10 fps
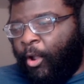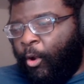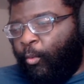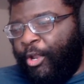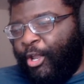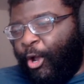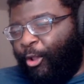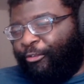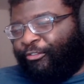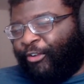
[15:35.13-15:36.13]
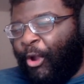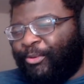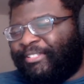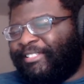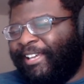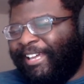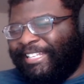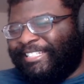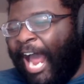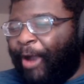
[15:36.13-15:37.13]
We all float
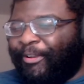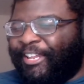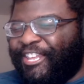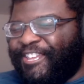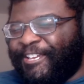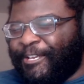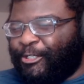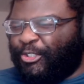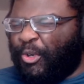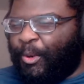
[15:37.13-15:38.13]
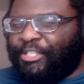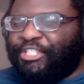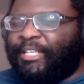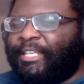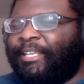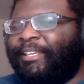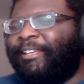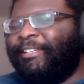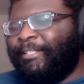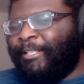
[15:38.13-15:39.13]
down here, Georgie.
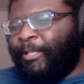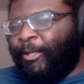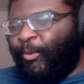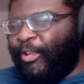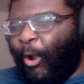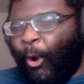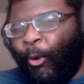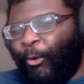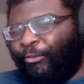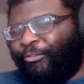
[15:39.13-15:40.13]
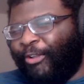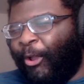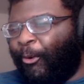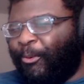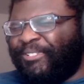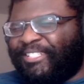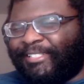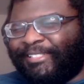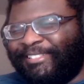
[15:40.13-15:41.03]
We all float.